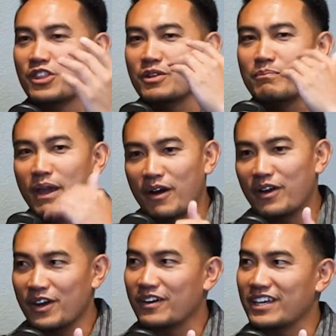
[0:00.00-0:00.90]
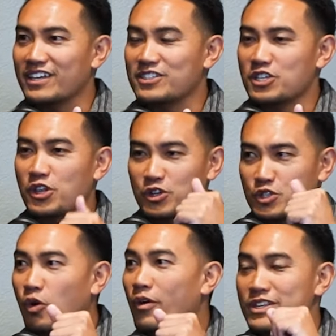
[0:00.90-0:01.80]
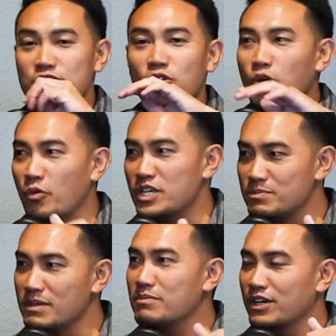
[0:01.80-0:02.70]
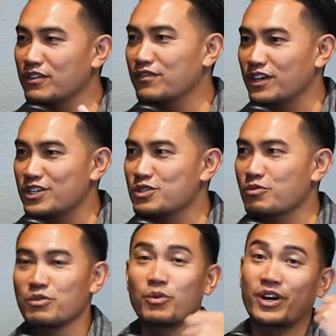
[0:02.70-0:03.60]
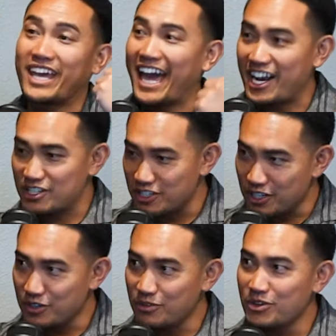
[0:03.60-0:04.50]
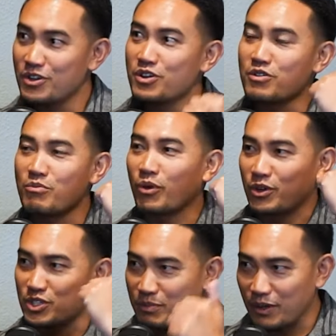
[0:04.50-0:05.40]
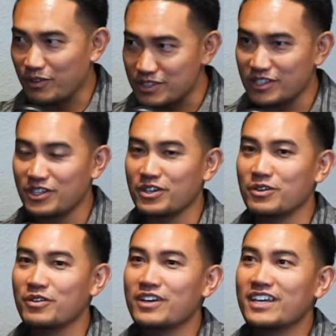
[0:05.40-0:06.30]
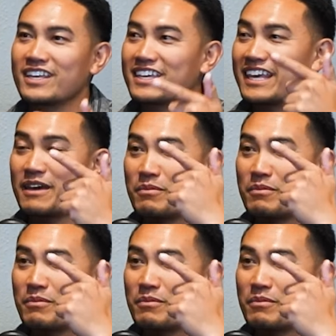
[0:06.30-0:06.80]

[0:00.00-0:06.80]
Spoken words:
The barrier is there's going to always be bigger fish with more cash than you, more experience than you, can get